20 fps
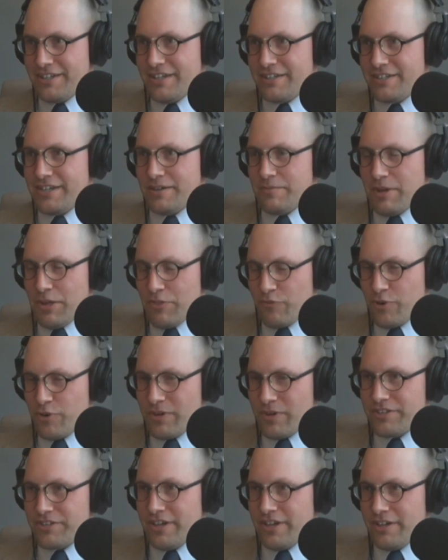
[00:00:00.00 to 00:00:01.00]
Yeah, my
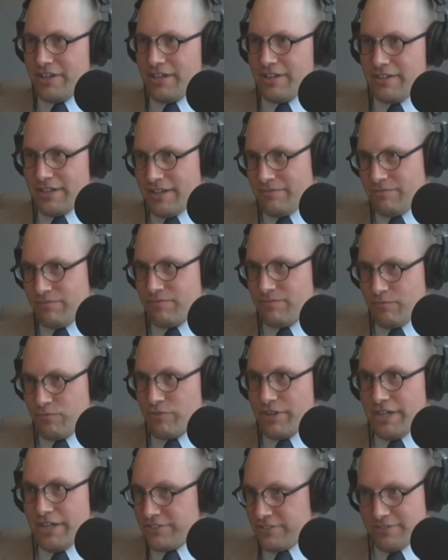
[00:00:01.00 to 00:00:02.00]
3-way tie.
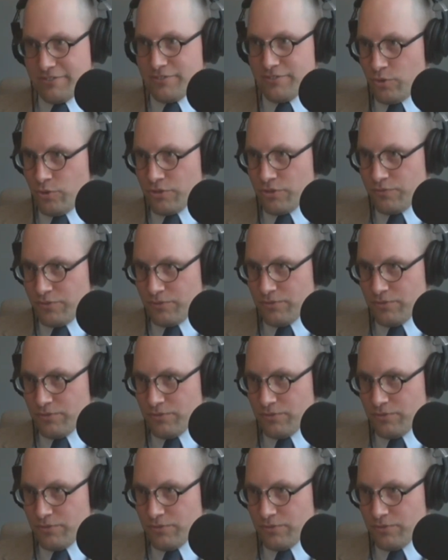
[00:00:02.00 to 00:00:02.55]
France is wonderful.